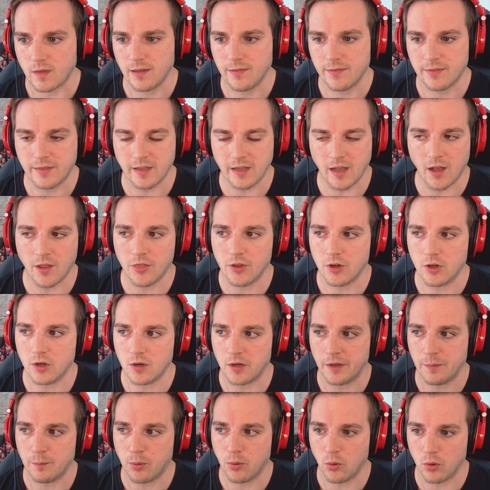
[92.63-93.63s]
The other
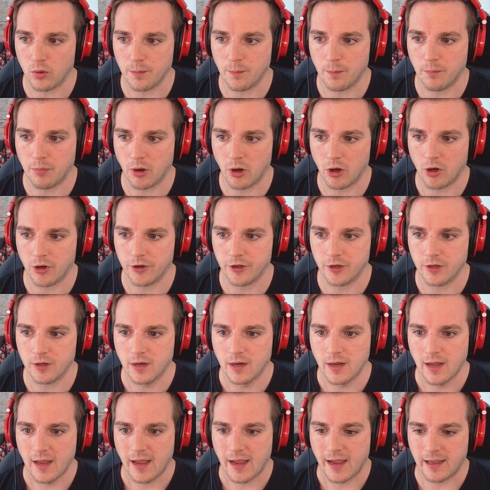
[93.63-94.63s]
important barter
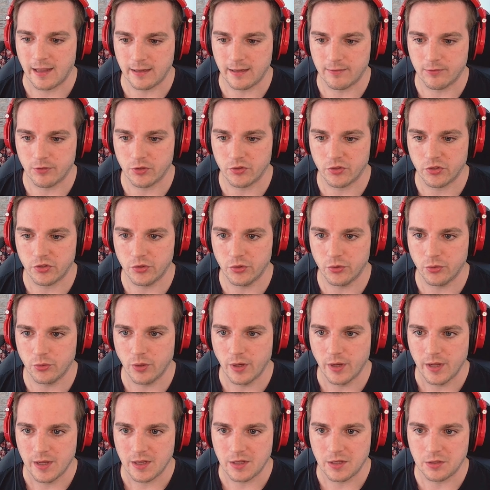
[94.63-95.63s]
at level 2
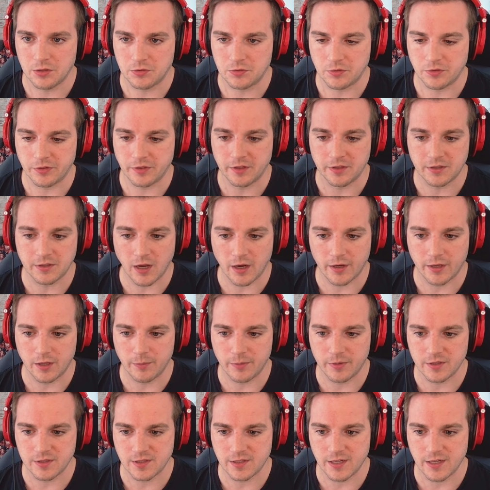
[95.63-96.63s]
is for the
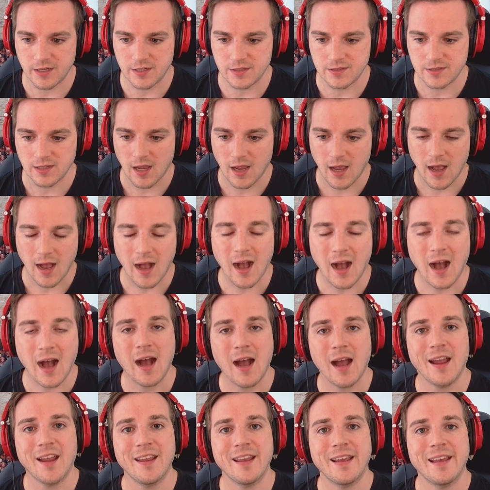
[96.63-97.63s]
documents case.
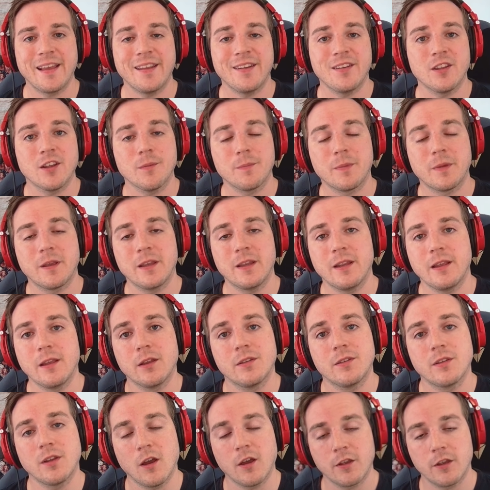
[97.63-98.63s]
I end up getting a
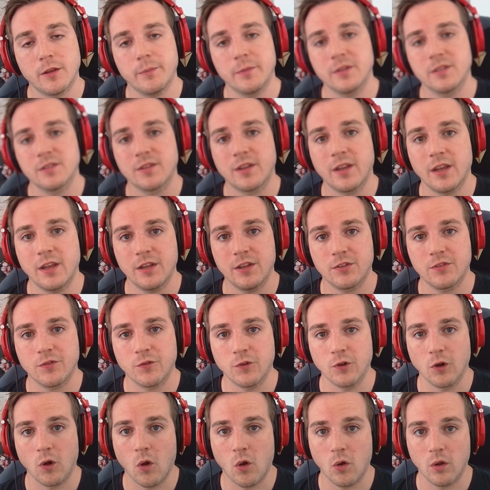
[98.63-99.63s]
documents case
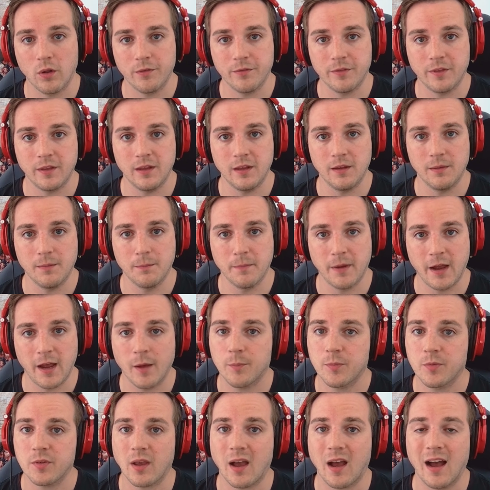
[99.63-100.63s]
for all of the
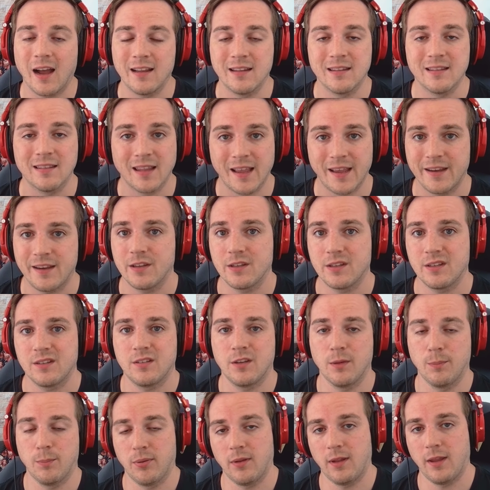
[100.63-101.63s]
maps I like
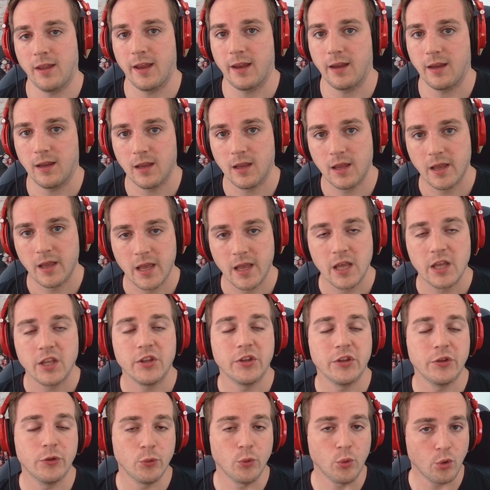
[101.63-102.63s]
to play.
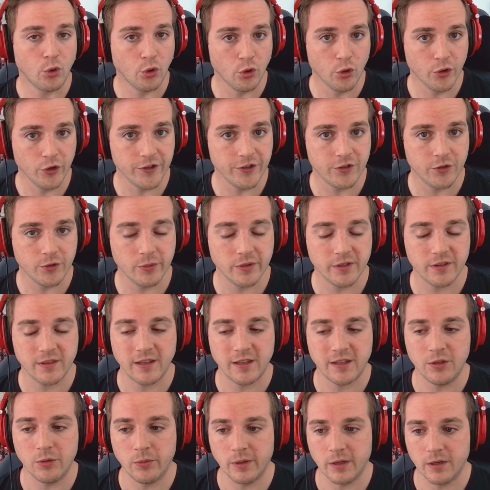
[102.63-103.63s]
You could do it
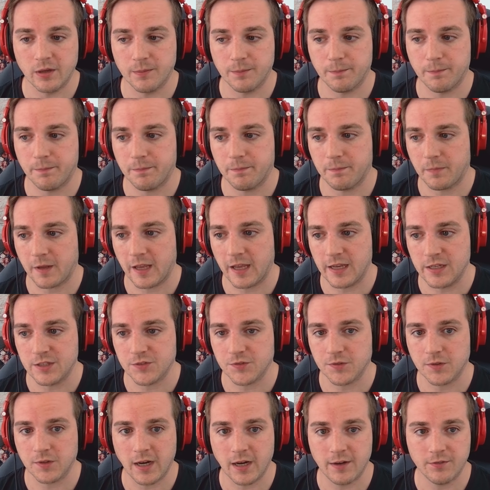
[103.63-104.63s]
that you get a case
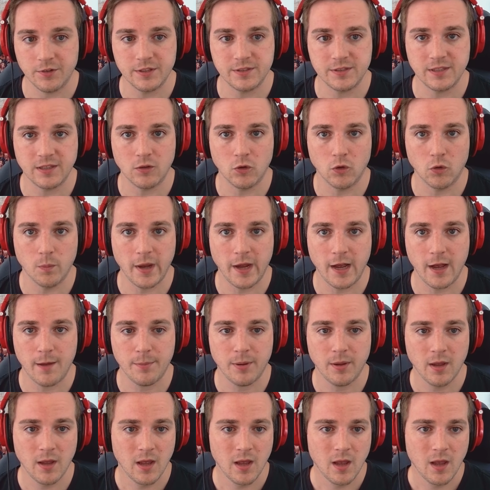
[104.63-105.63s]
for every single
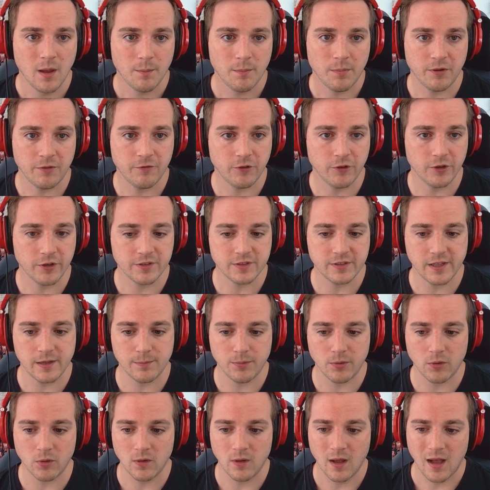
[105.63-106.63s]
map, but for
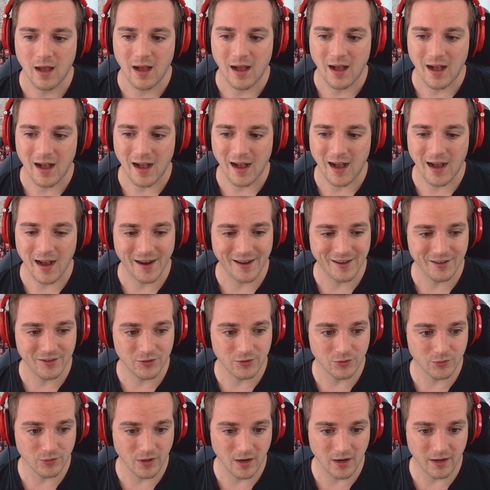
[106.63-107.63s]
example, I
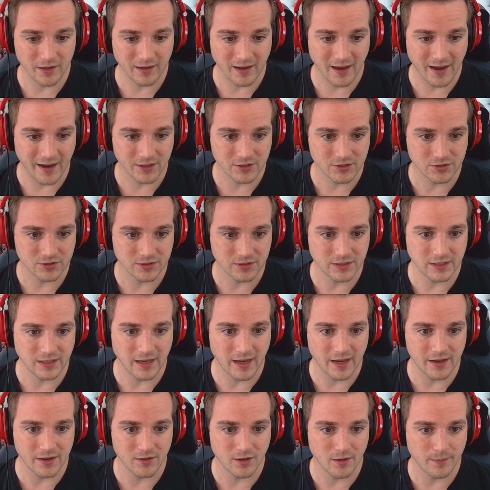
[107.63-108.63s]
do not actually
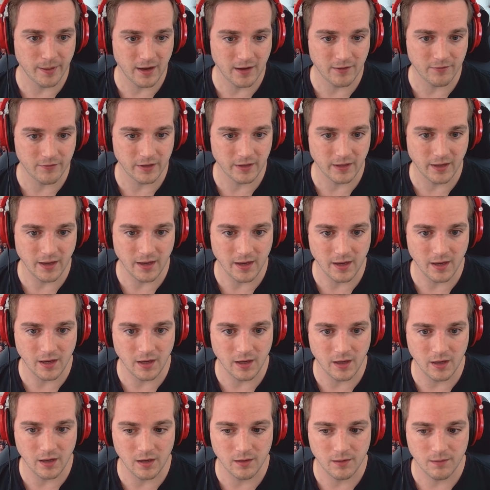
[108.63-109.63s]
end up having
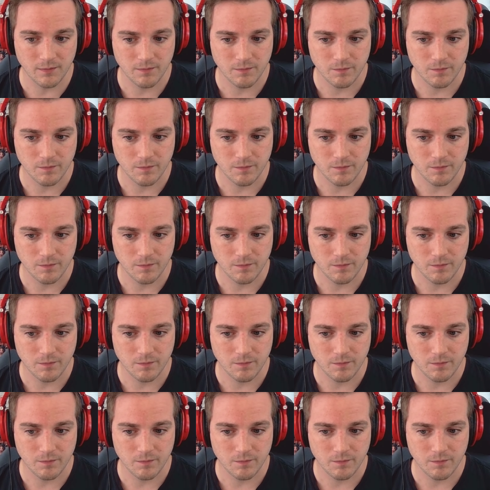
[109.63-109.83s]
a